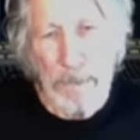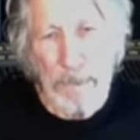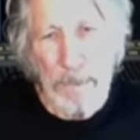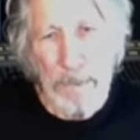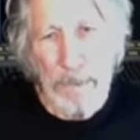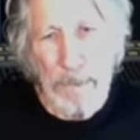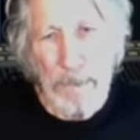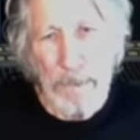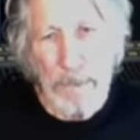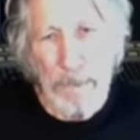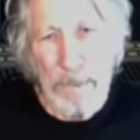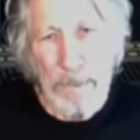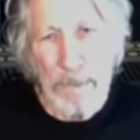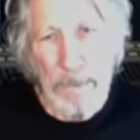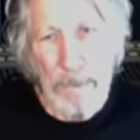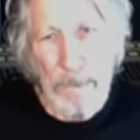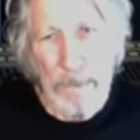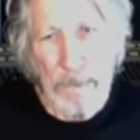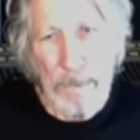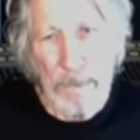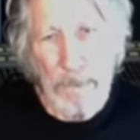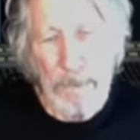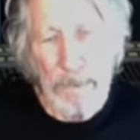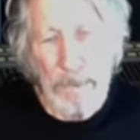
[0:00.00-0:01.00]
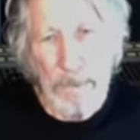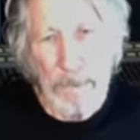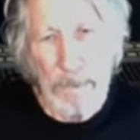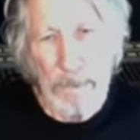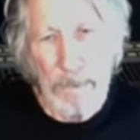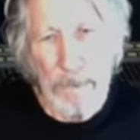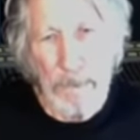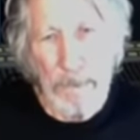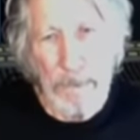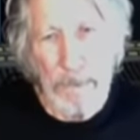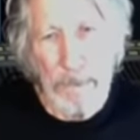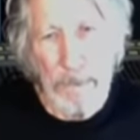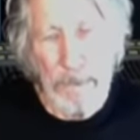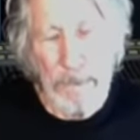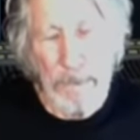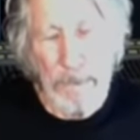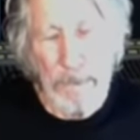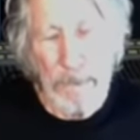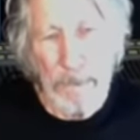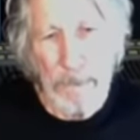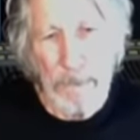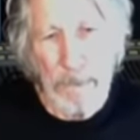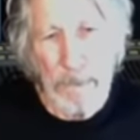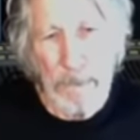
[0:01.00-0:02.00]

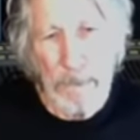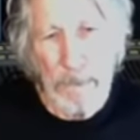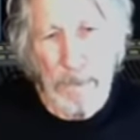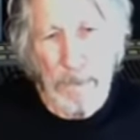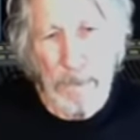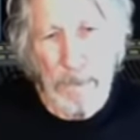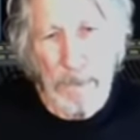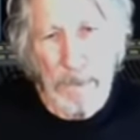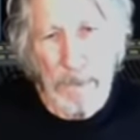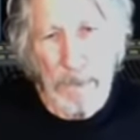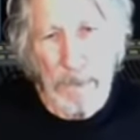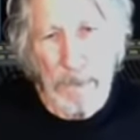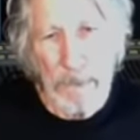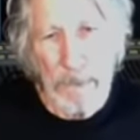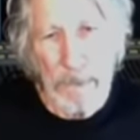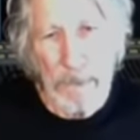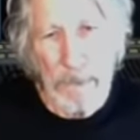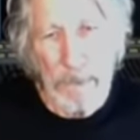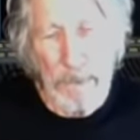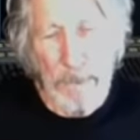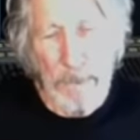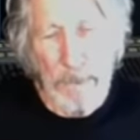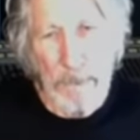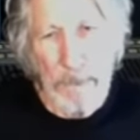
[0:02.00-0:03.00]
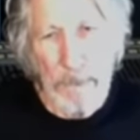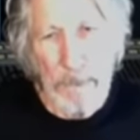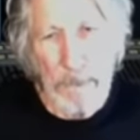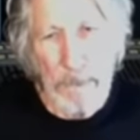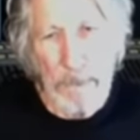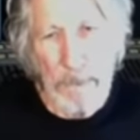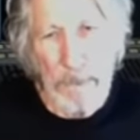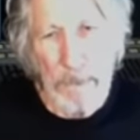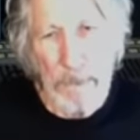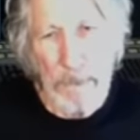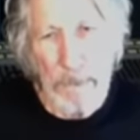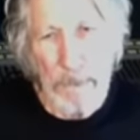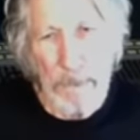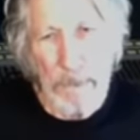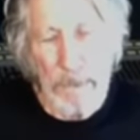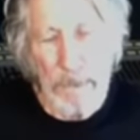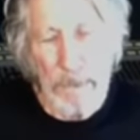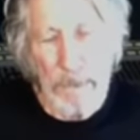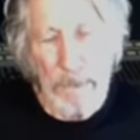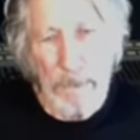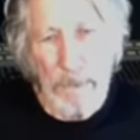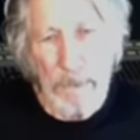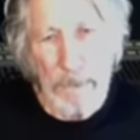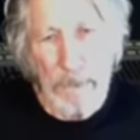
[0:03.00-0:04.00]

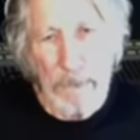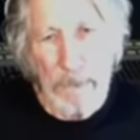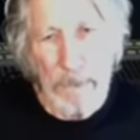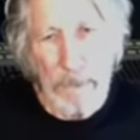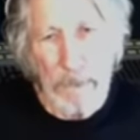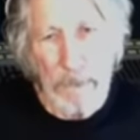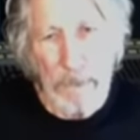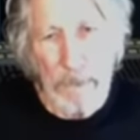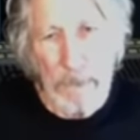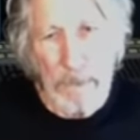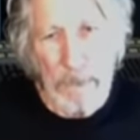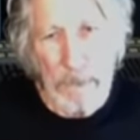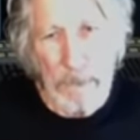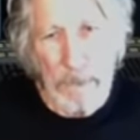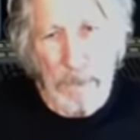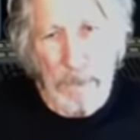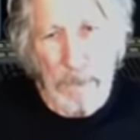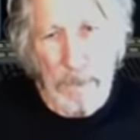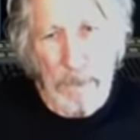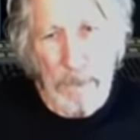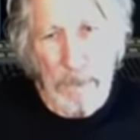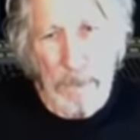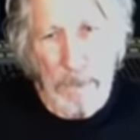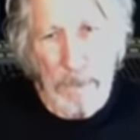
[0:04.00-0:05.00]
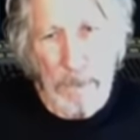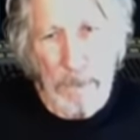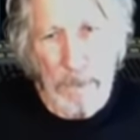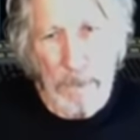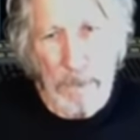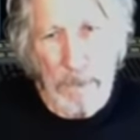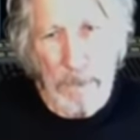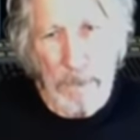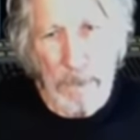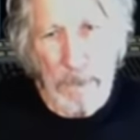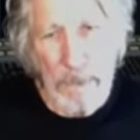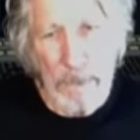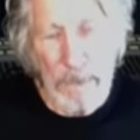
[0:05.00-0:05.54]
This person isn't speaking.